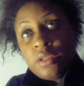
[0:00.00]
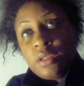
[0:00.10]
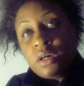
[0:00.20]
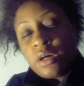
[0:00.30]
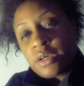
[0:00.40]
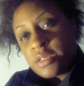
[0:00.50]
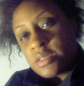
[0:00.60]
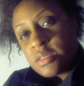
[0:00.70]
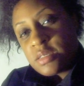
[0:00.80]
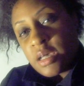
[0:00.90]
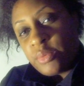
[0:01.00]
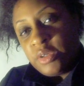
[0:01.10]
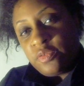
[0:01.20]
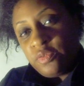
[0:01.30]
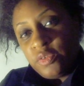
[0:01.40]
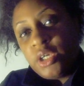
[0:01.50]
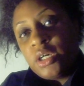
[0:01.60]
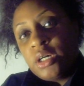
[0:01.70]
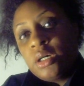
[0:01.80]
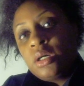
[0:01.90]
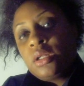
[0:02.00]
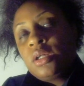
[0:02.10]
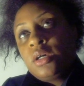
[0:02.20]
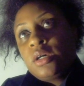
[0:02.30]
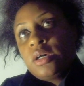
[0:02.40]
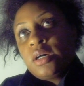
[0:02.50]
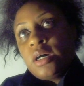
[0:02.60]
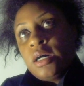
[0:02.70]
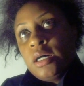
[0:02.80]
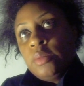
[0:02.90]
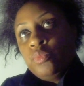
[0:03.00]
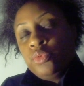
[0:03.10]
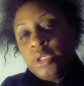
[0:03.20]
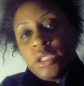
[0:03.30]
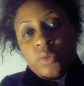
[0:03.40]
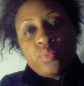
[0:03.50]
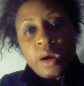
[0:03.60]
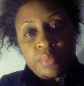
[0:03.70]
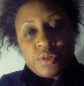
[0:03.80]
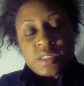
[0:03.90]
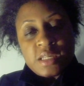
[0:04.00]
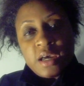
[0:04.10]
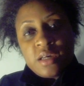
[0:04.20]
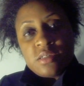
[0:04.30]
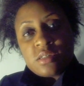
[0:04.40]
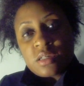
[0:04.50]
the artists that we feel um, really represent